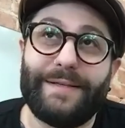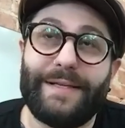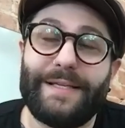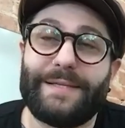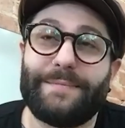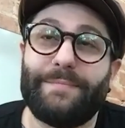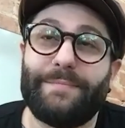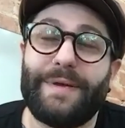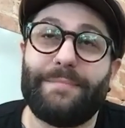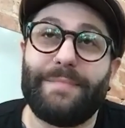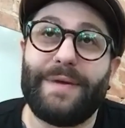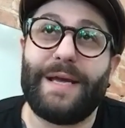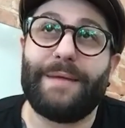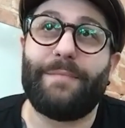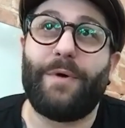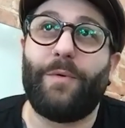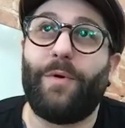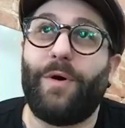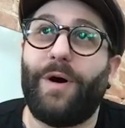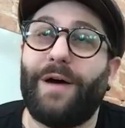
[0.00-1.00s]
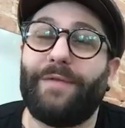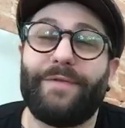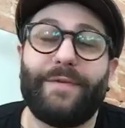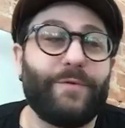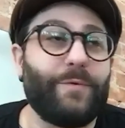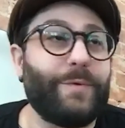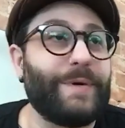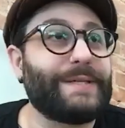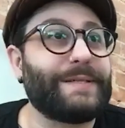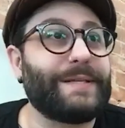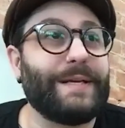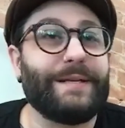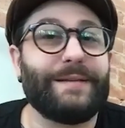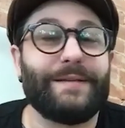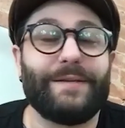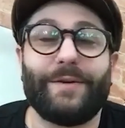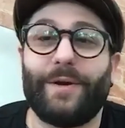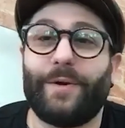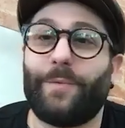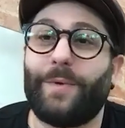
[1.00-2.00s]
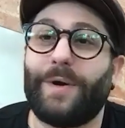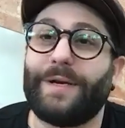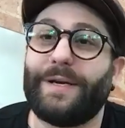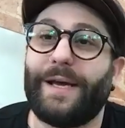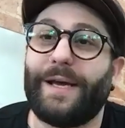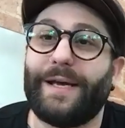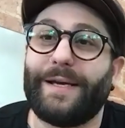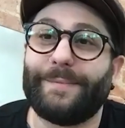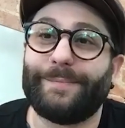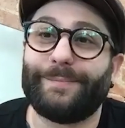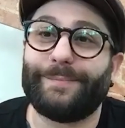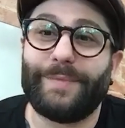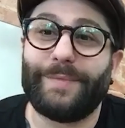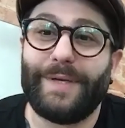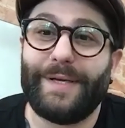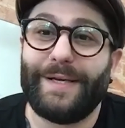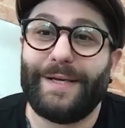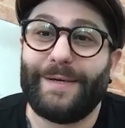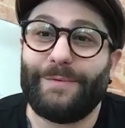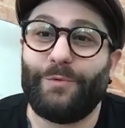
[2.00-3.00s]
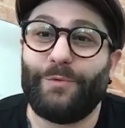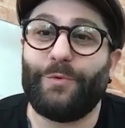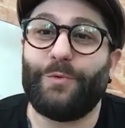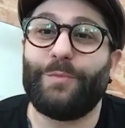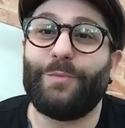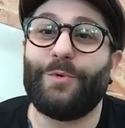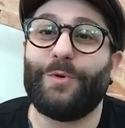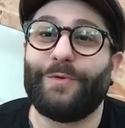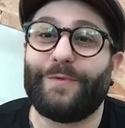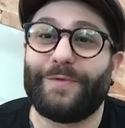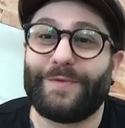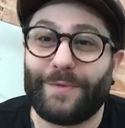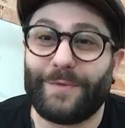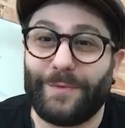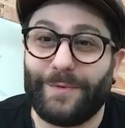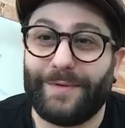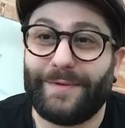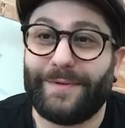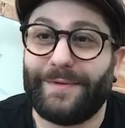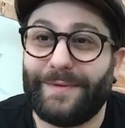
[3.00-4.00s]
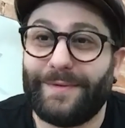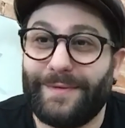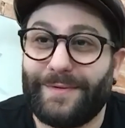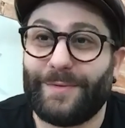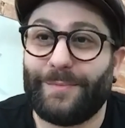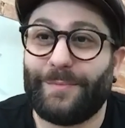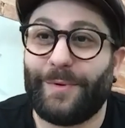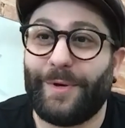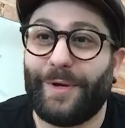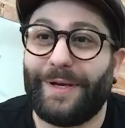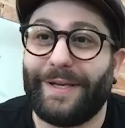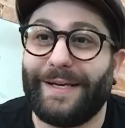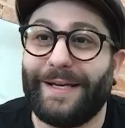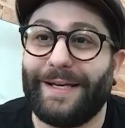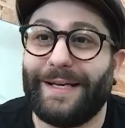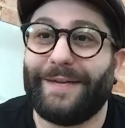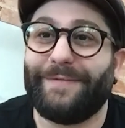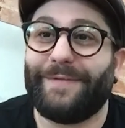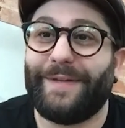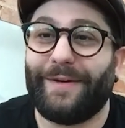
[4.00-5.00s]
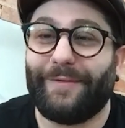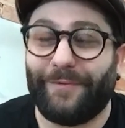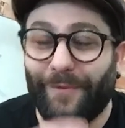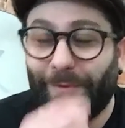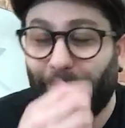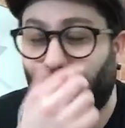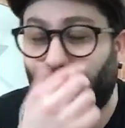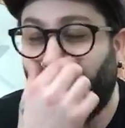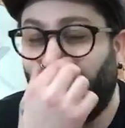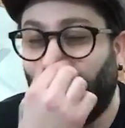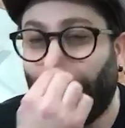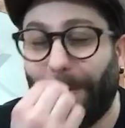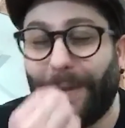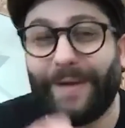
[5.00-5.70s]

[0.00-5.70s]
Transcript: It's me and my wife said, one day we'll move to Berlin and live there for a while.